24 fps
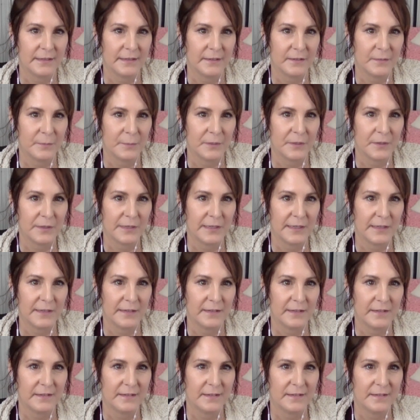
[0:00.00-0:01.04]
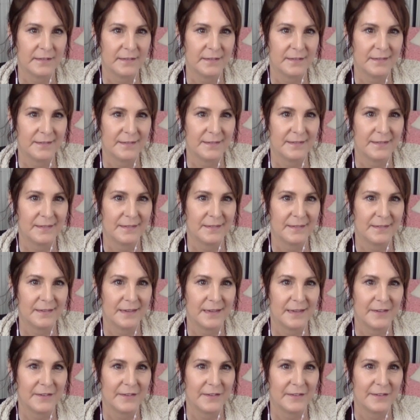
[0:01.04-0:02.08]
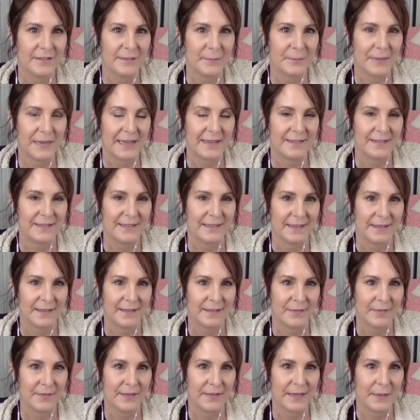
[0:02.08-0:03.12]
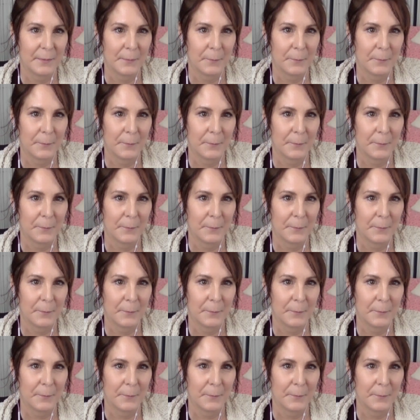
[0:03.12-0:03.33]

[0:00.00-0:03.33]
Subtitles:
experienced, not just a passing thing.